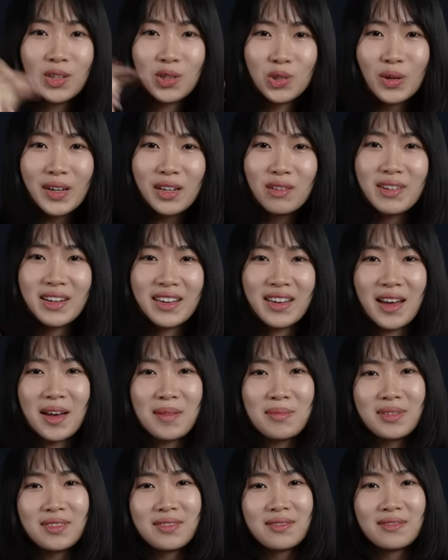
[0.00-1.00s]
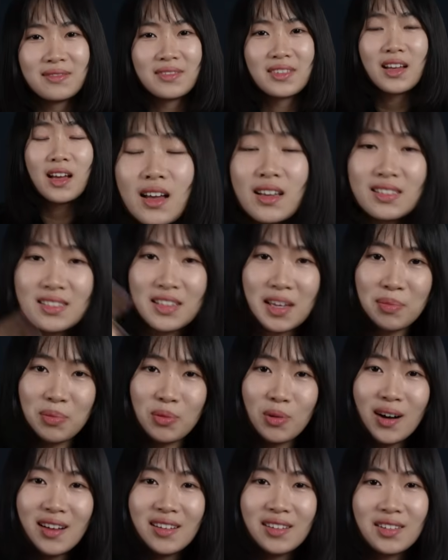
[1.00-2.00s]
Quick recap. Step
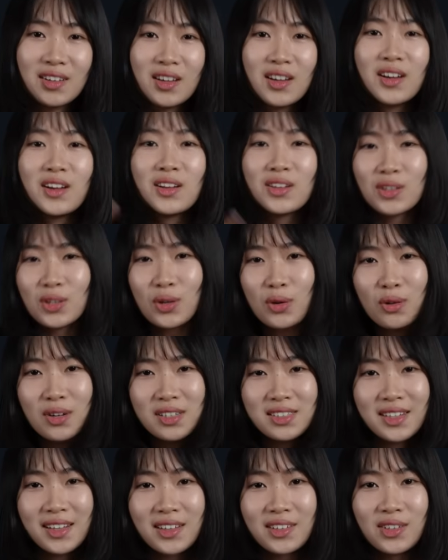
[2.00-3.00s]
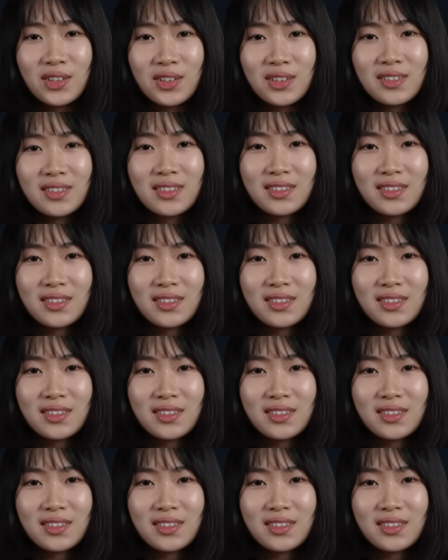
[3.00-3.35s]
1. Know your signal.